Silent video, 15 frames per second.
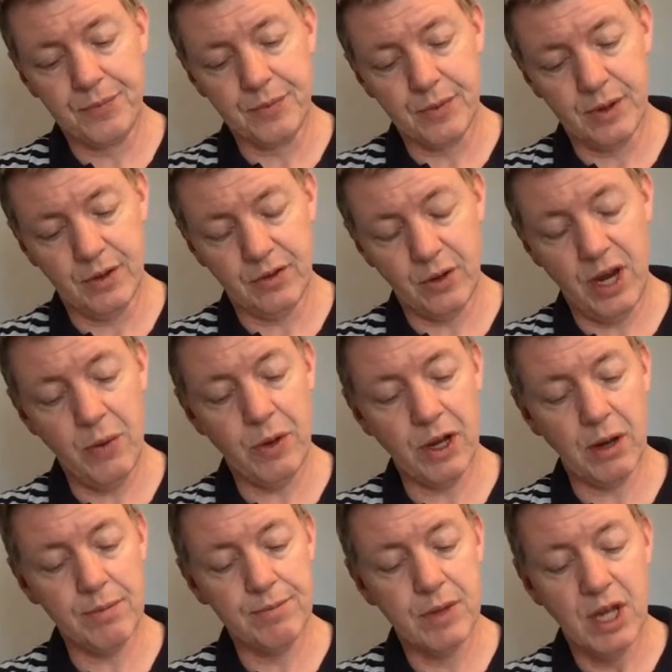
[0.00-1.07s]
So here we
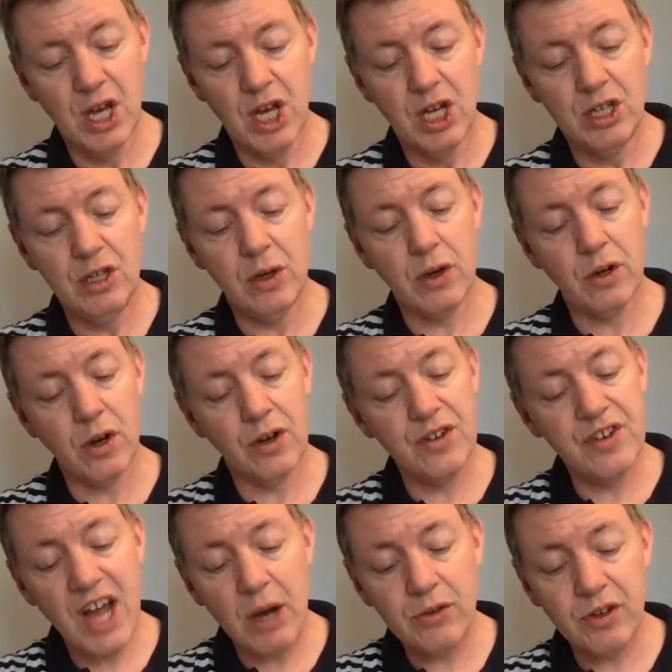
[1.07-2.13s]
go. You can
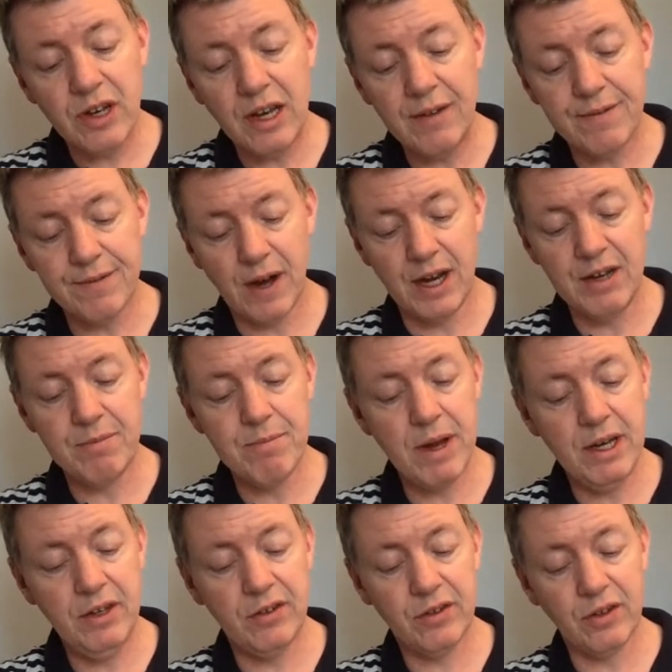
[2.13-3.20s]
undoubtedly find many
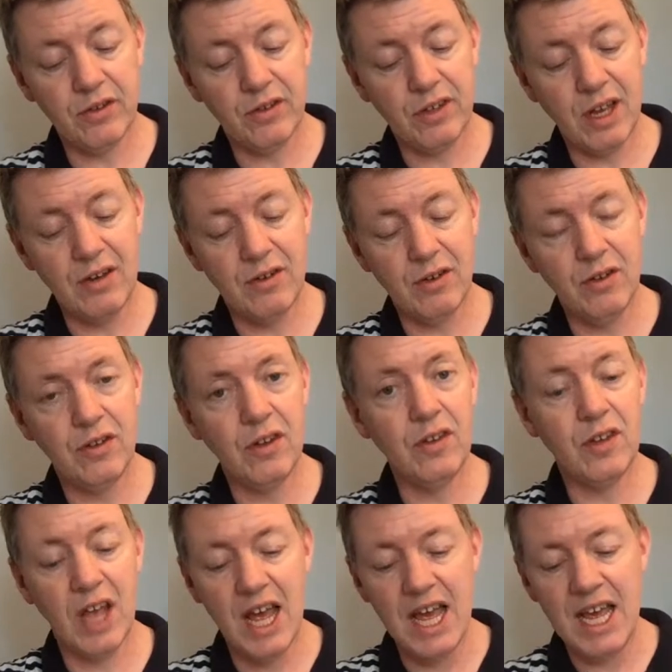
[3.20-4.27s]
such sentences
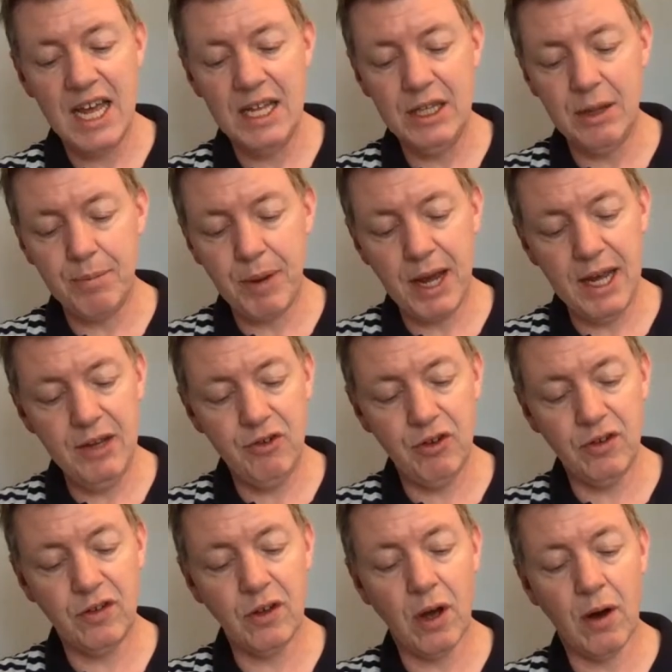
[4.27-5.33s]
in the
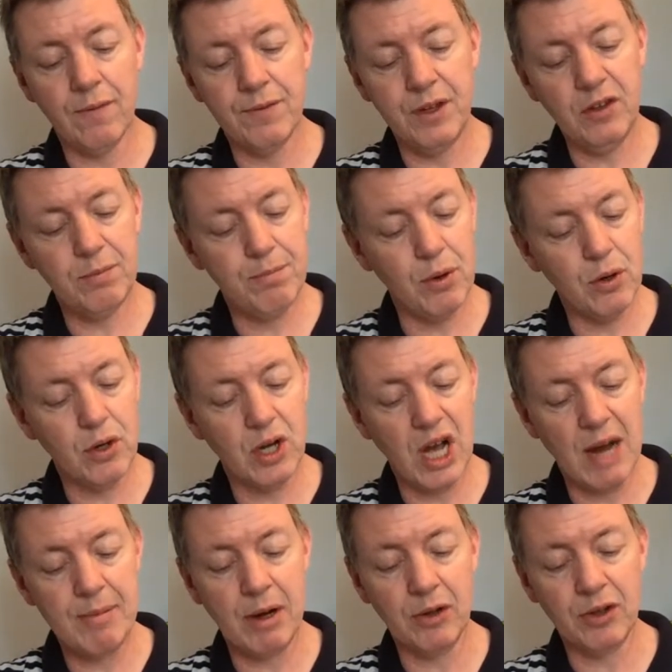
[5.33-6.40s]
pages of this book
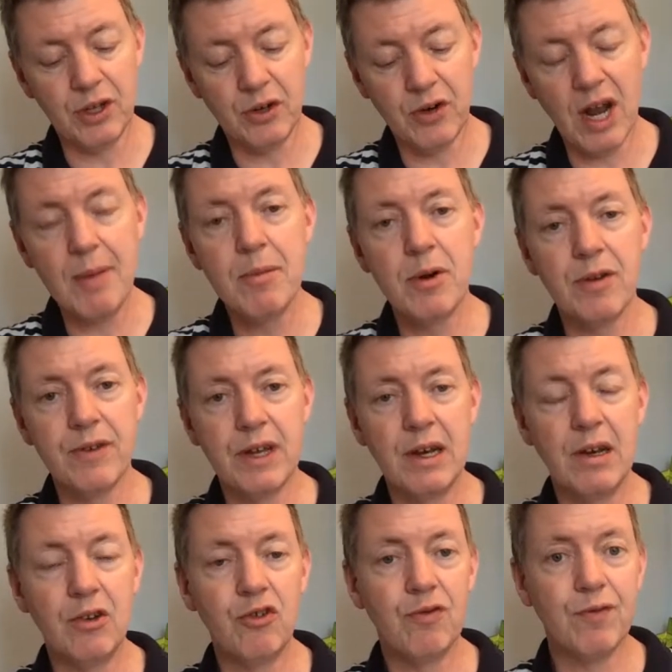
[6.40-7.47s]
about the grammar of
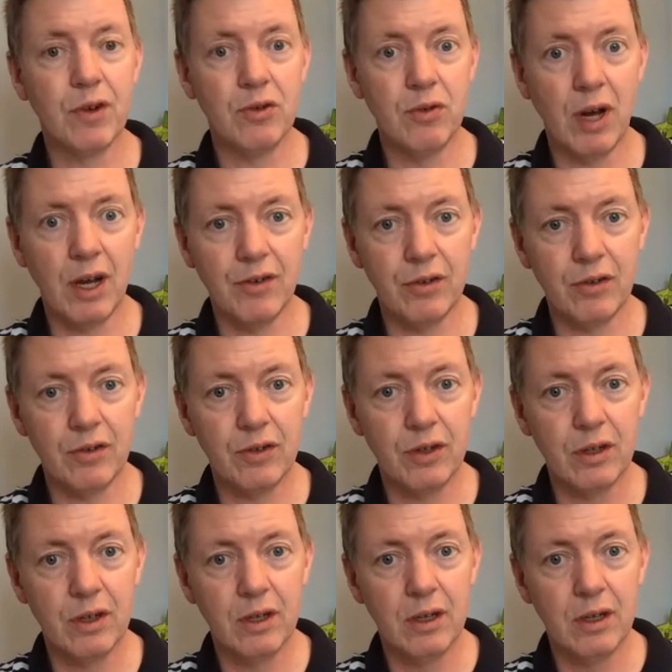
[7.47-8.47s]
English for writers.